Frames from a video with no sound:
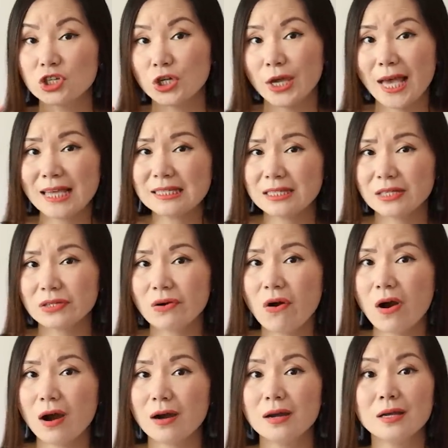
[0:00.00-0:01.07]
chances
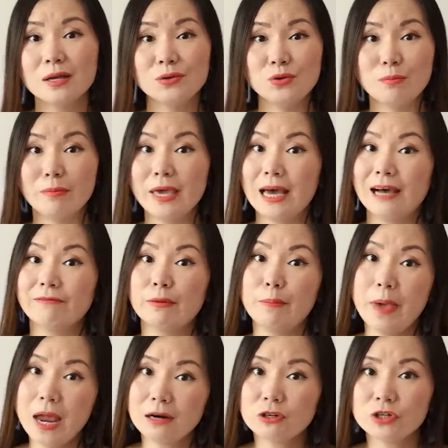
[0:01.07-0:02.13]
are you may have a
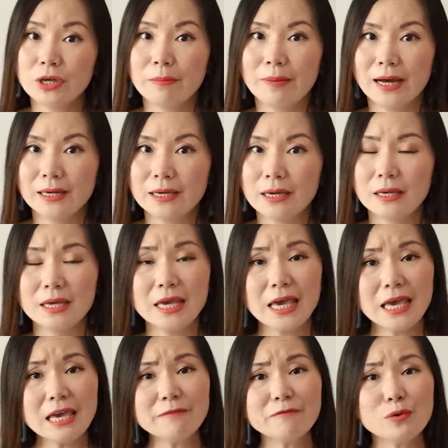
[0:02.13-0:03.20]
pear-shaped body
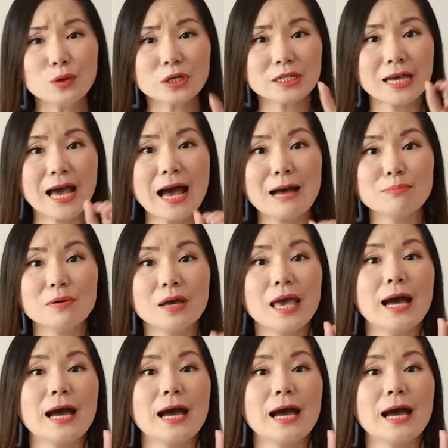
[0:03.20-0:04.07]
if your top